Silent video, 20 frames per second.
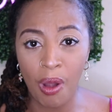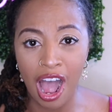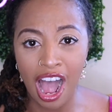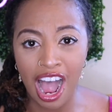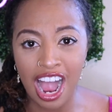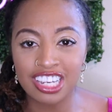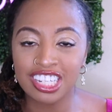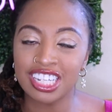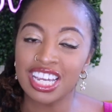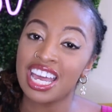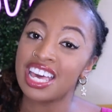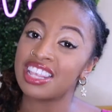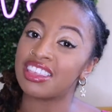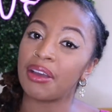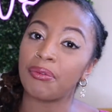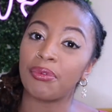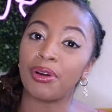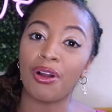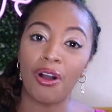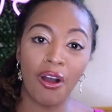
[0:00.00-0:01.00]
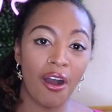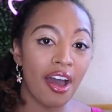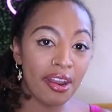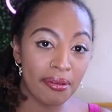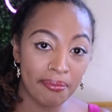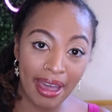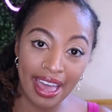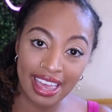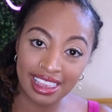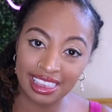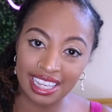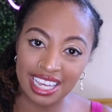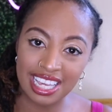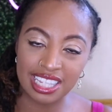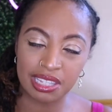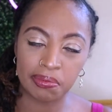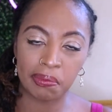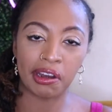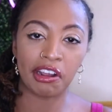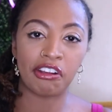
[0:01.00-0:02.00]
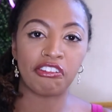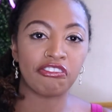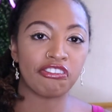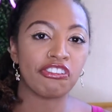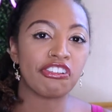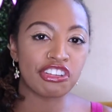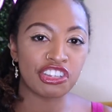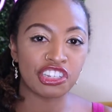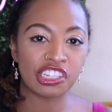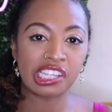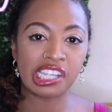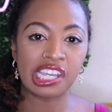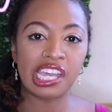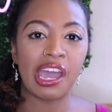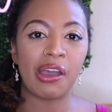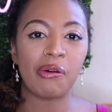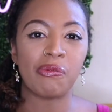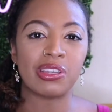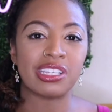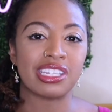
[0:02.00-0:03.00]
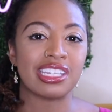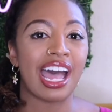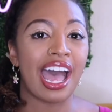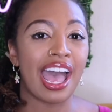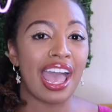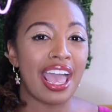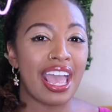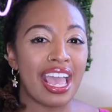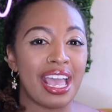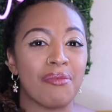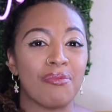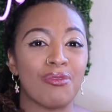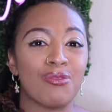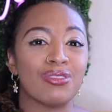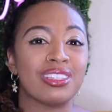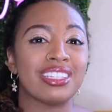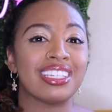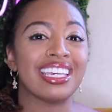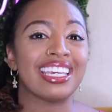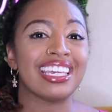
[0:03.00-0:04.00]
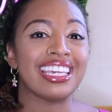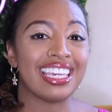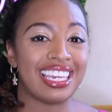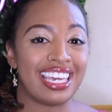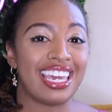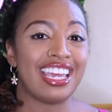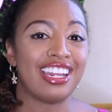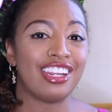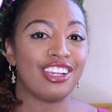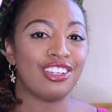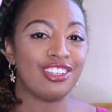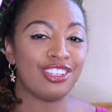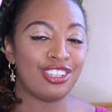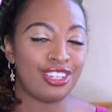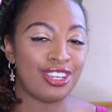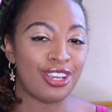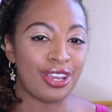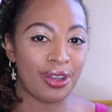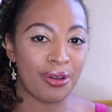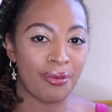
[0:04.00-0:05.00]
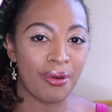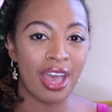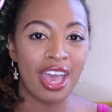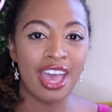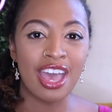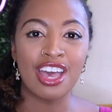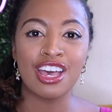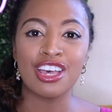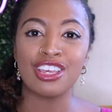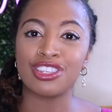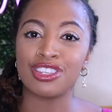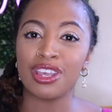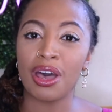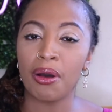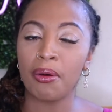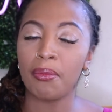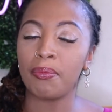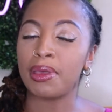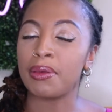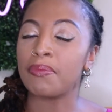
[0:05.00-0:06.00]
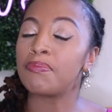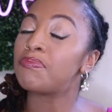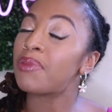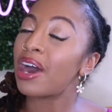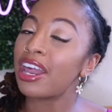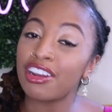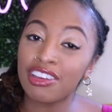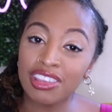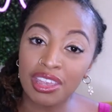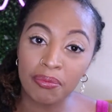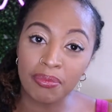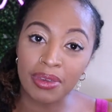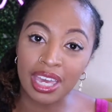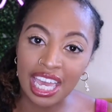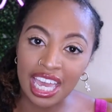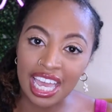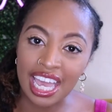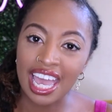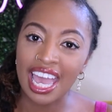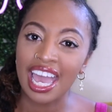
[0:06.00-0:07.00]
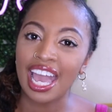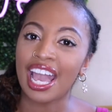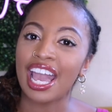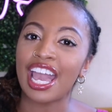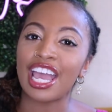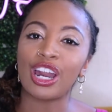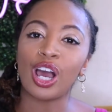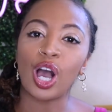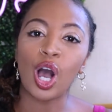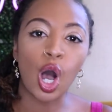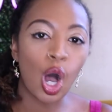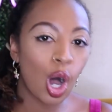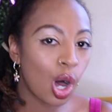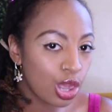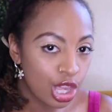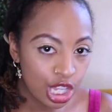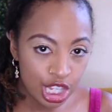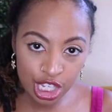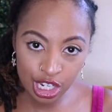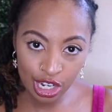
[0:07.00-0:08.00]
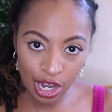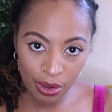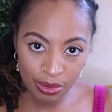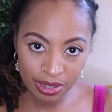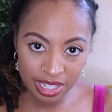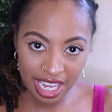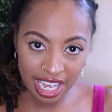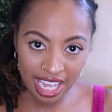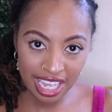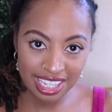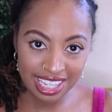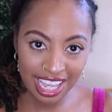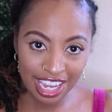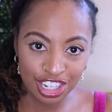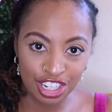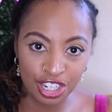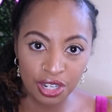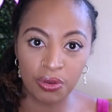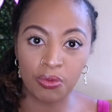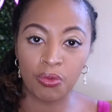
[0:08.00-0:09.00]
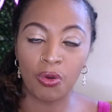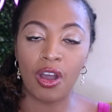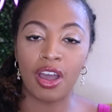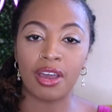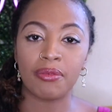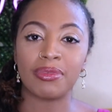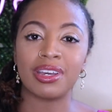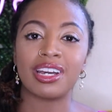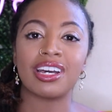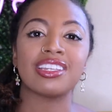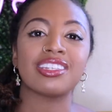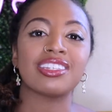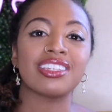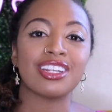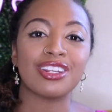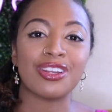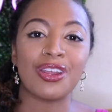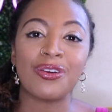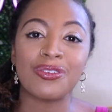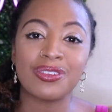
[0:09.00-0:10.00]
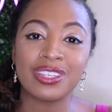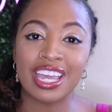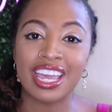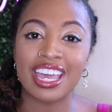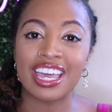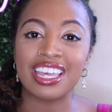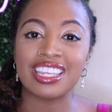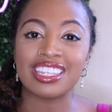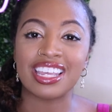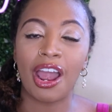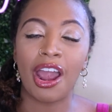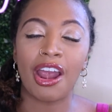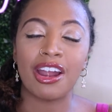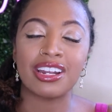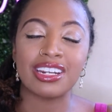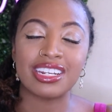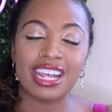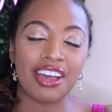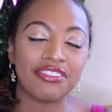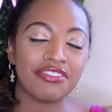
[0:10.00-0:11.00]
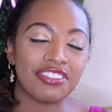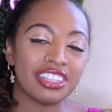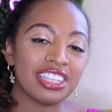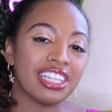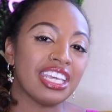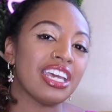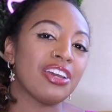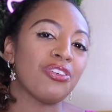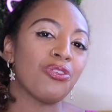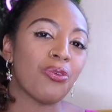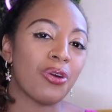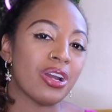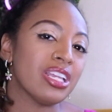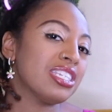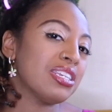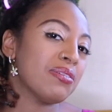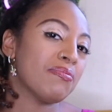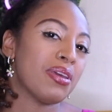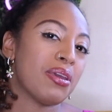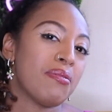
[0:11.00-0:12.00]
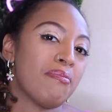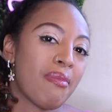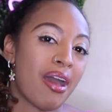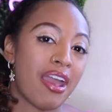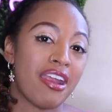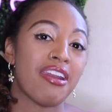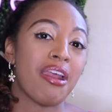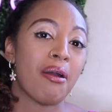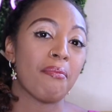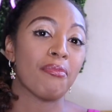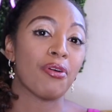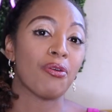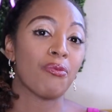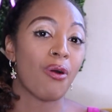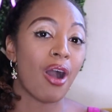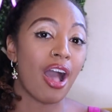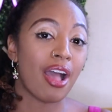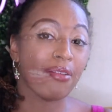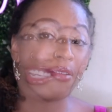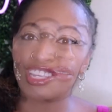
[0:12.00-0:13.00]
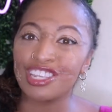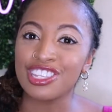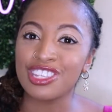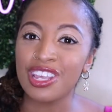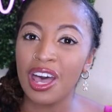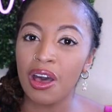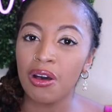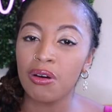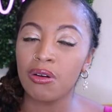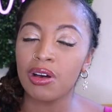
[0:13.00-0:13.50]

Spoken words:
wash, that were on my list, but unfortunately I was not able to get to. So be better than me, hit all the cenotes that you want, because cenotes are definitely going to be my number one. So